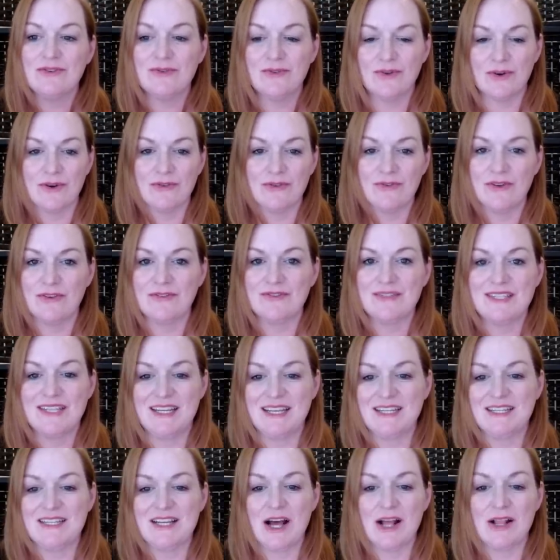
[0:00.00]
for
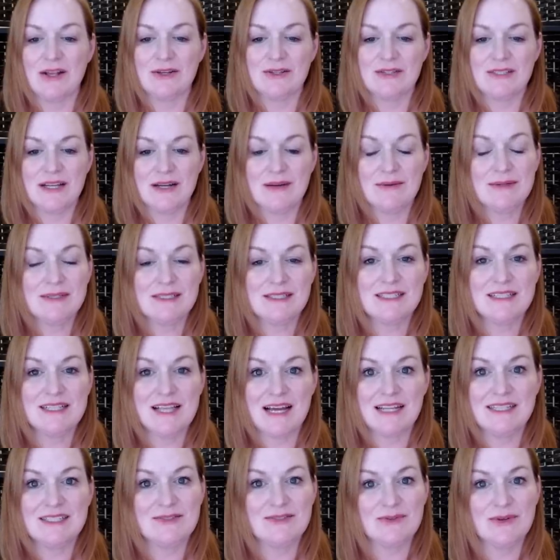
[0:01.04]
$15 and I was
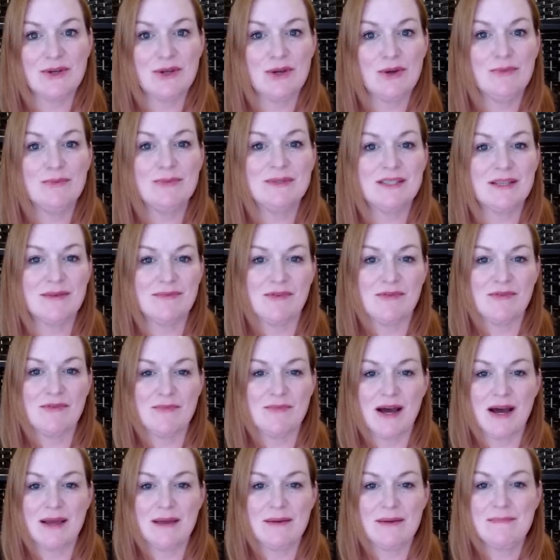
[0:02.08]
glad to recoup some of
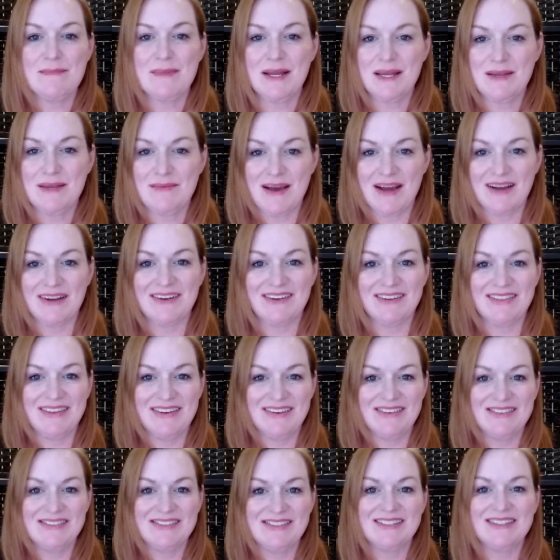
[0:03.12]
my money back on
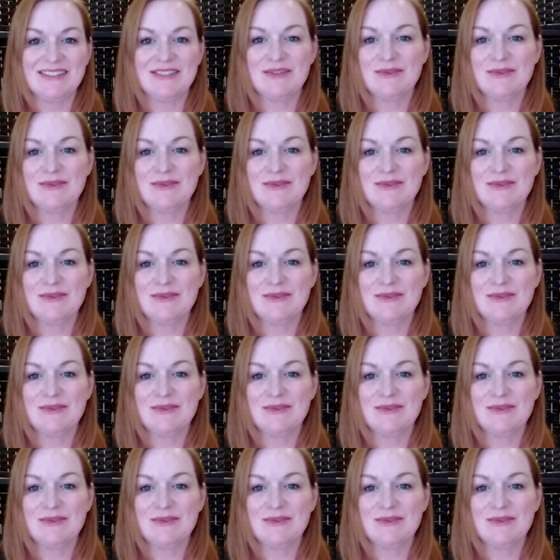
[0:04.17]
those.